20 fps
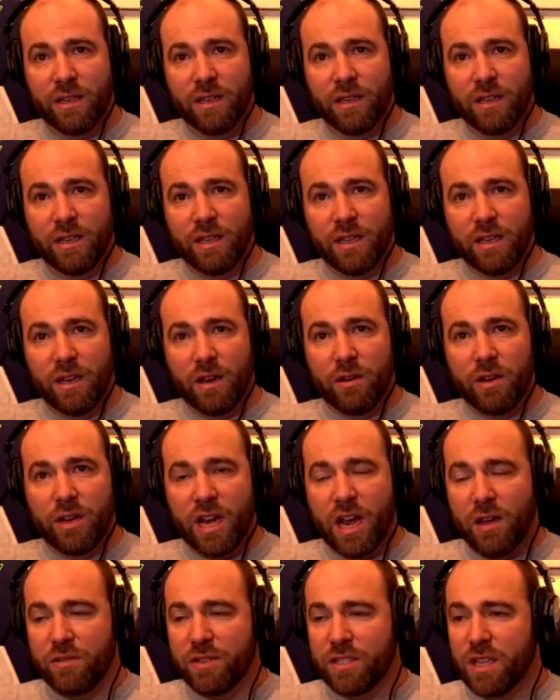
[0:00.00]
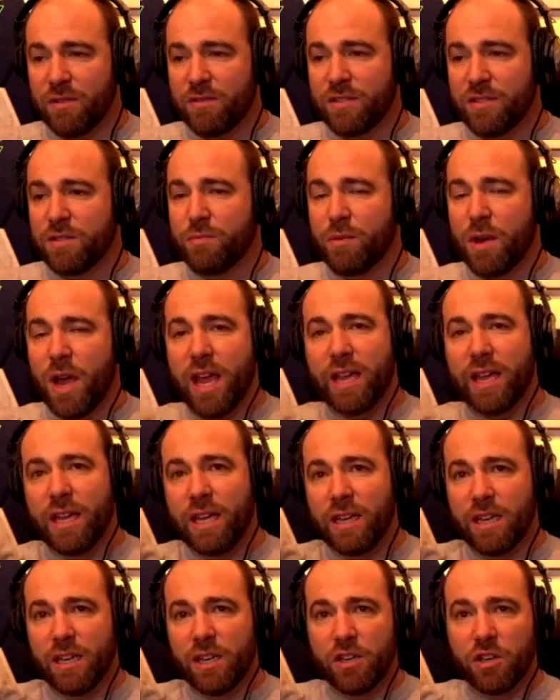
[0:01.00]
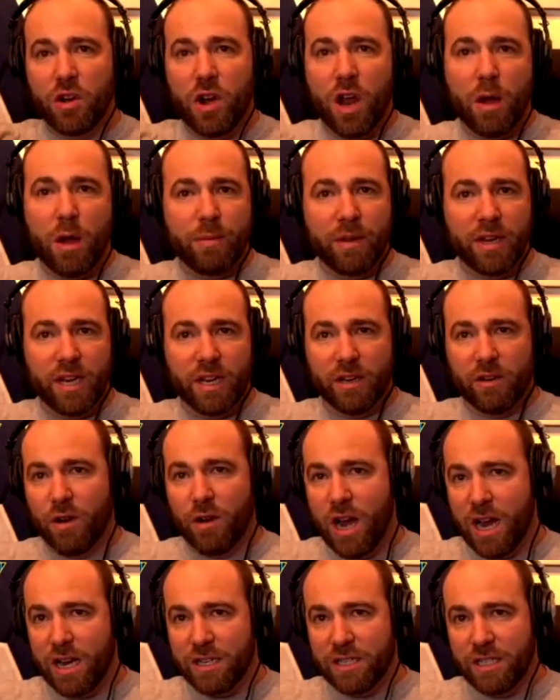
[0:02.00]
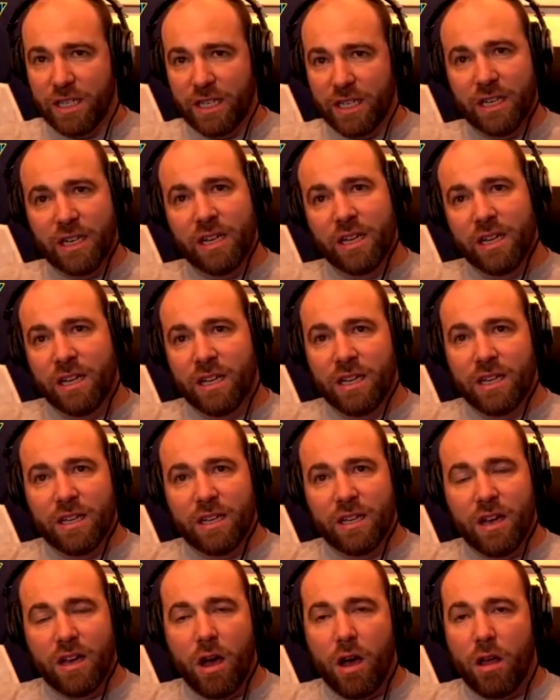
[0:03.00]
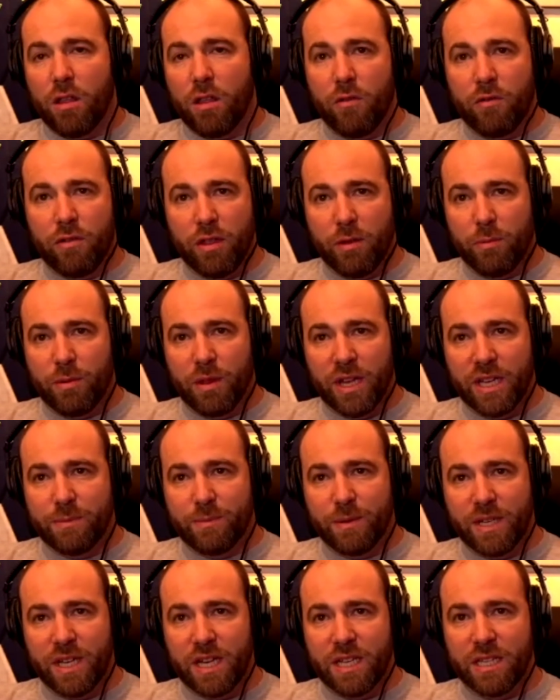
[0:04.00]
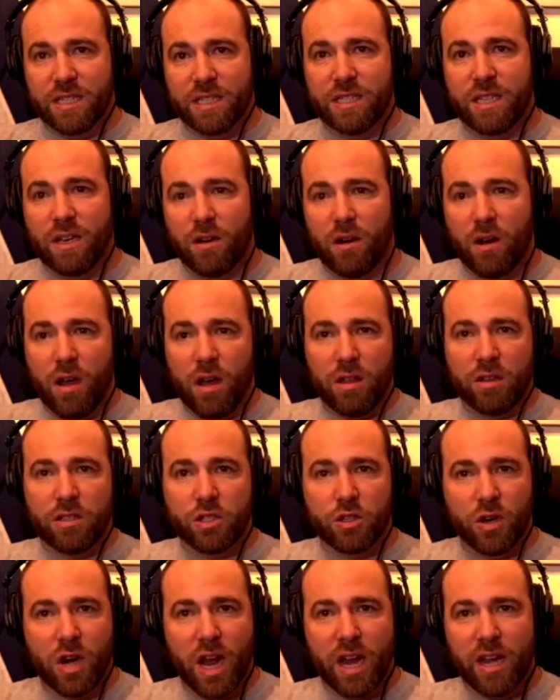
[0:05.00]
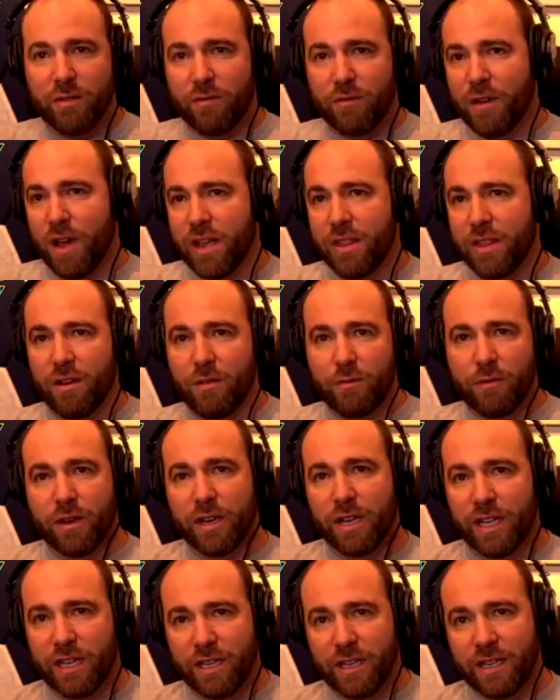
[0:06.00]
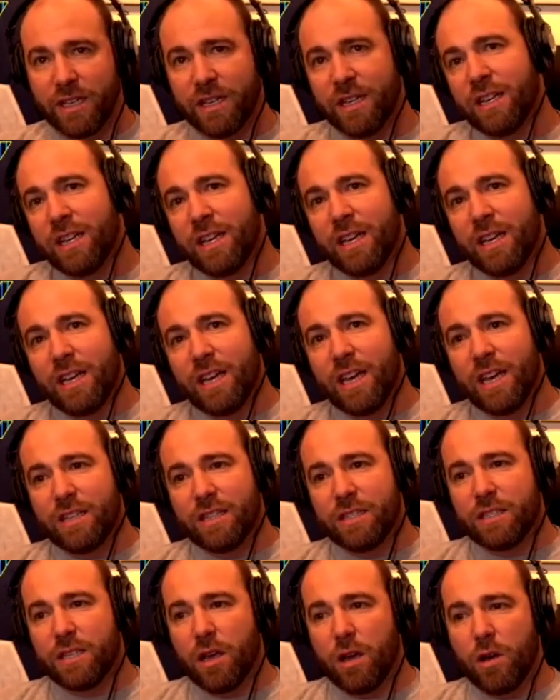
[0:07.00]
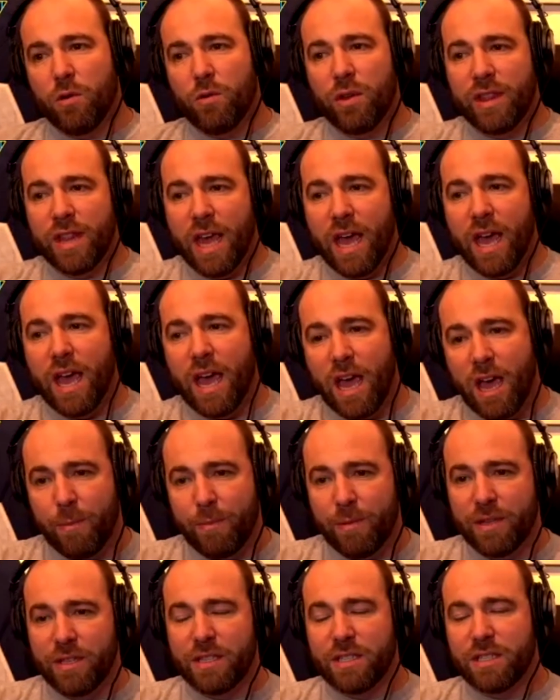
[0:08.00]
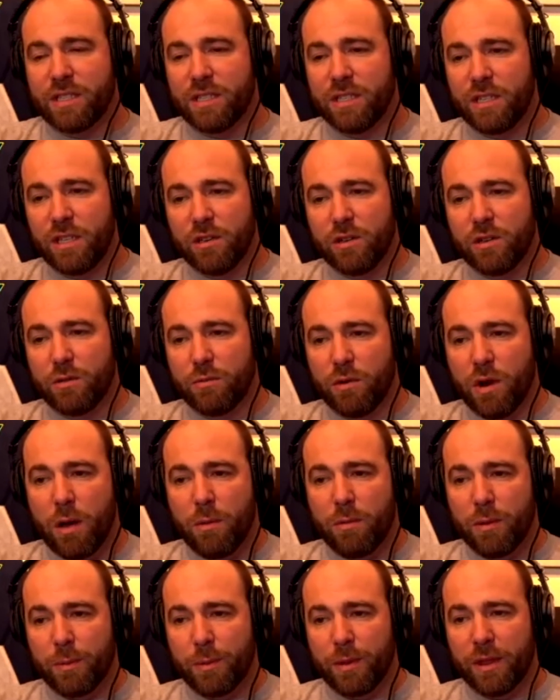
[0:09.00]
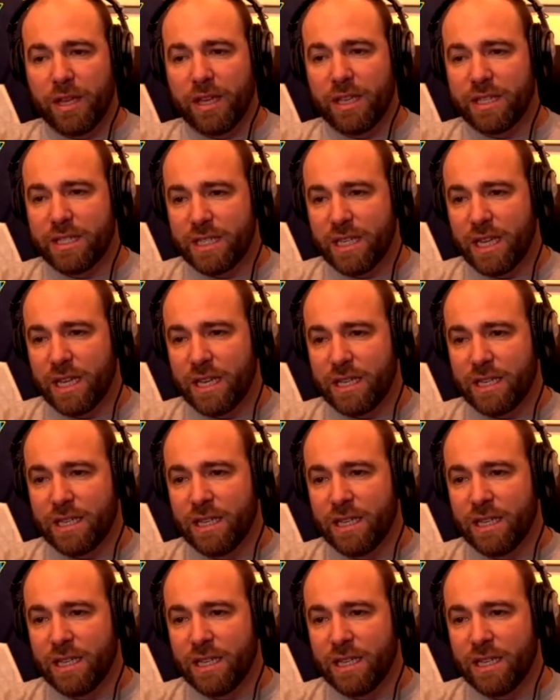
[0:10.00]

You're going to have stuff spiking and dropping and crashing all over the place because they're all trying to find their footing. And so when that happens, you can probably sit,